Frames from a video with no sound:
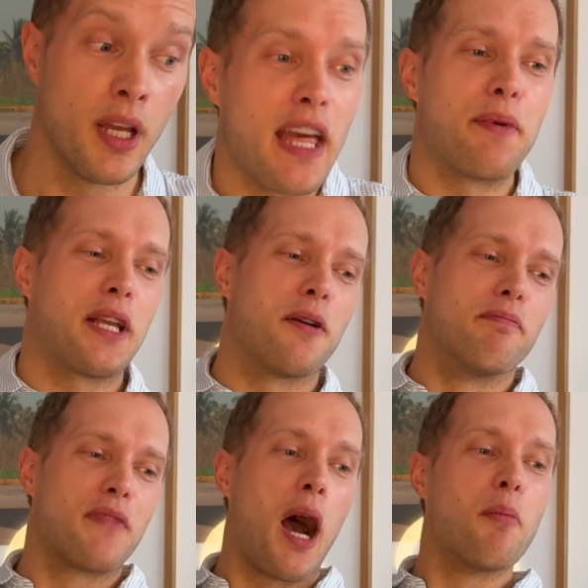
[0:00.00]
There we go.
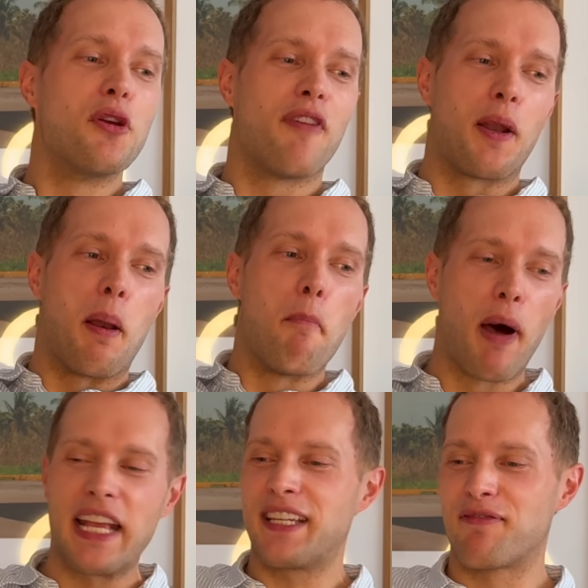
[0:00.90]
I'll move on.
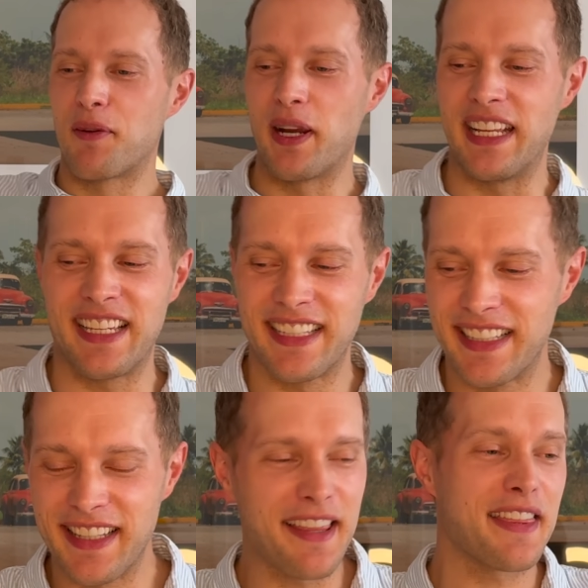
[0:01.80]
Bike of the week.
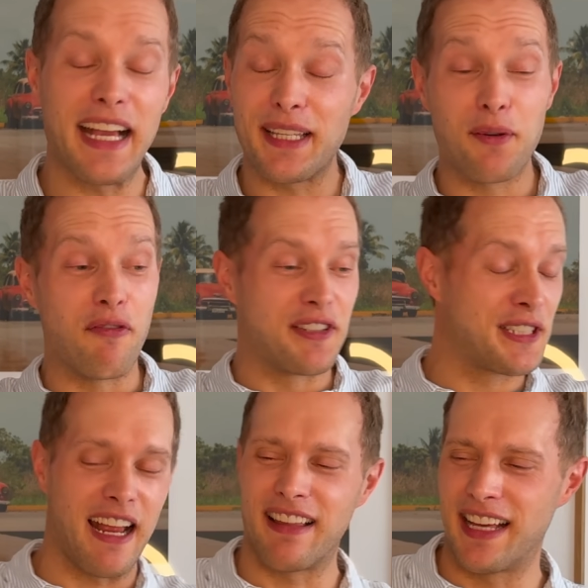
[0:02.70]
Thank you all for
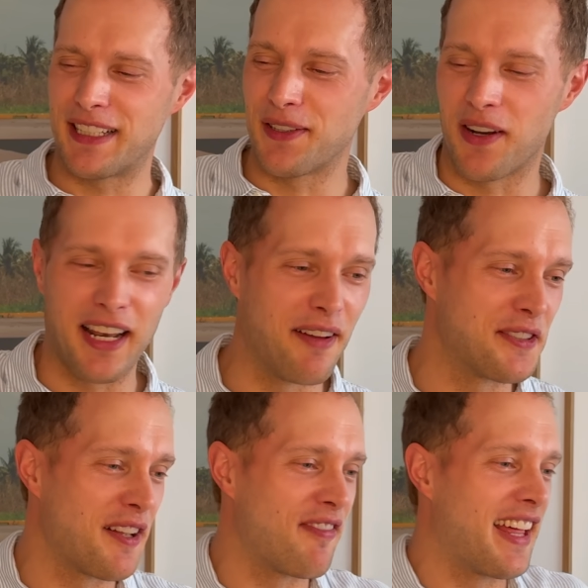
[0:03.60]
sharing that. God, I love
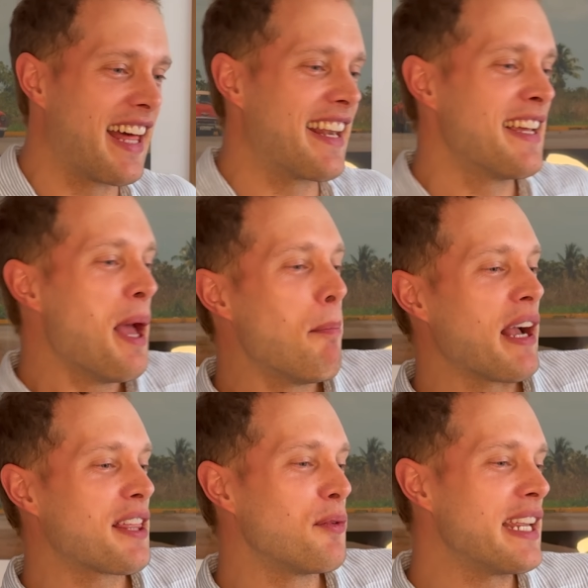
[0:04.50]
stuff like that.
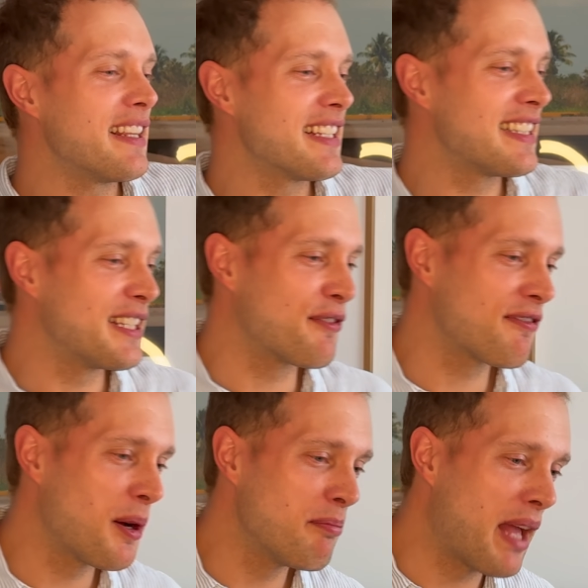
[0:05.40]
Bike of the week, this is
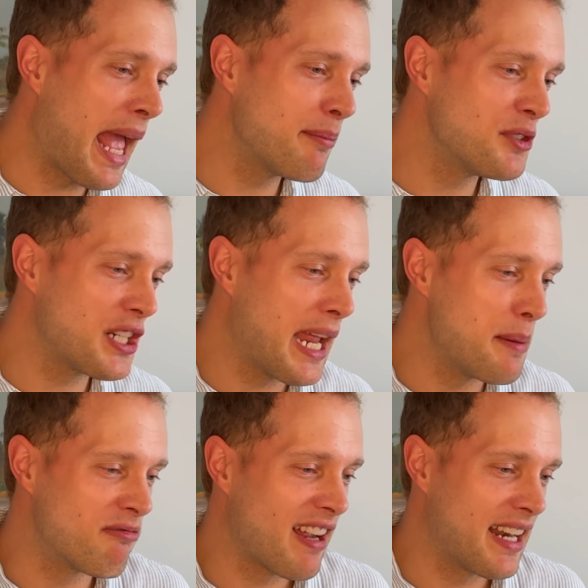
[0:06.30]
from MJ
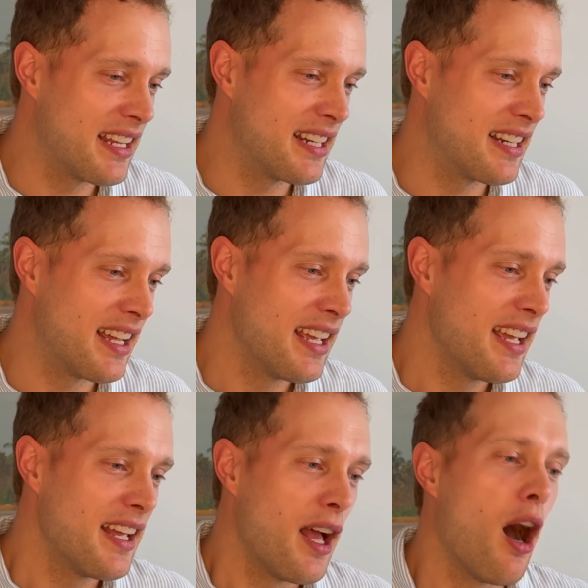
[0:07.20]
Brennan.
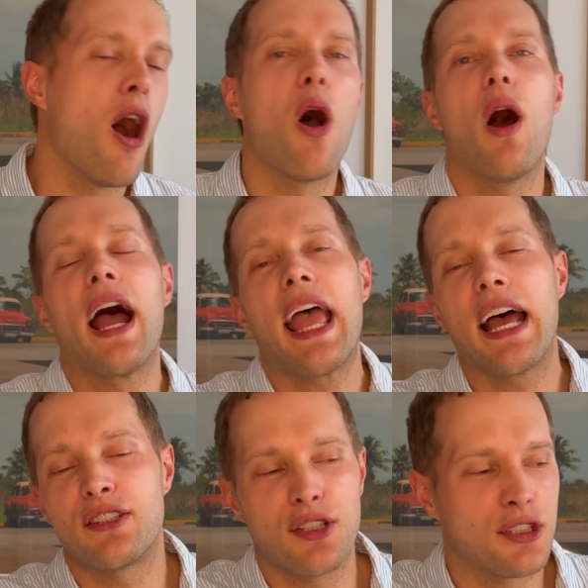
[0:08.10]
Oh, I
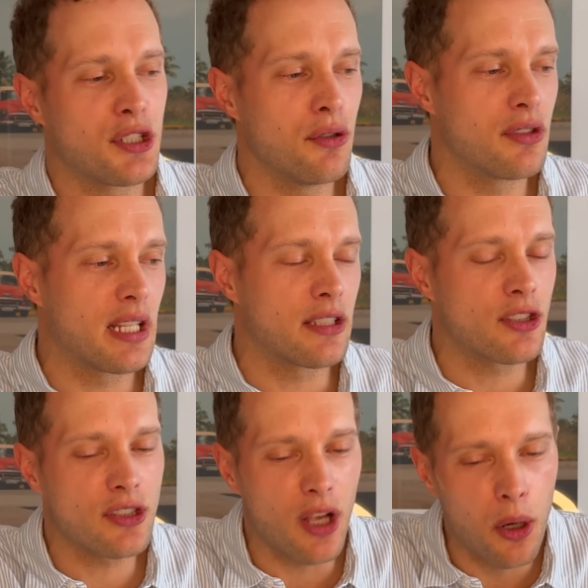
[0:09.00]
had to choose this.
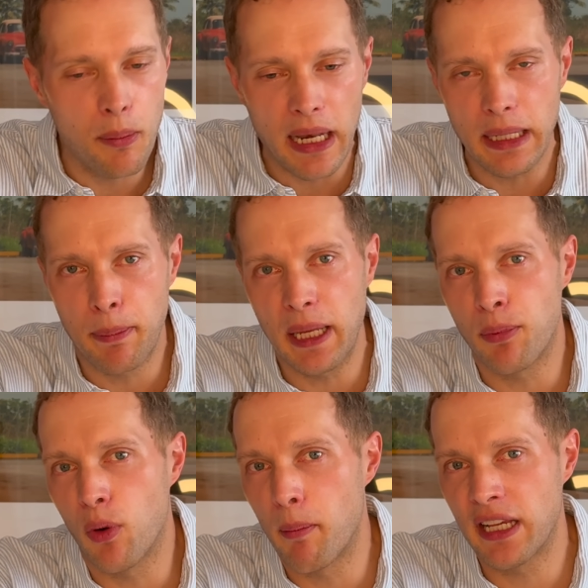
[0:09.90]
So many
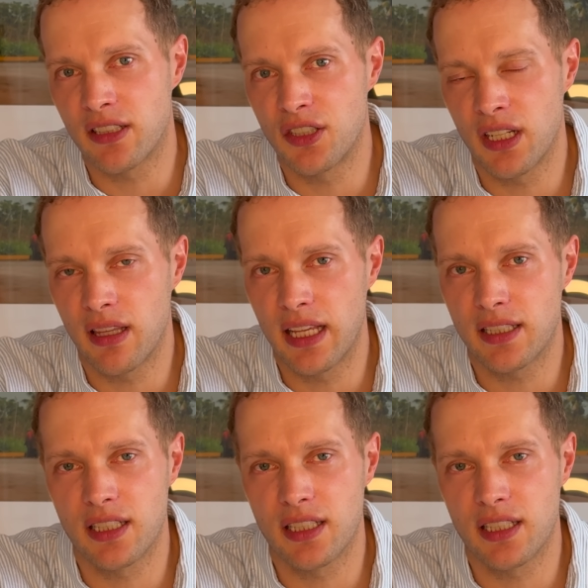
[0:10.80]
people were messaging this.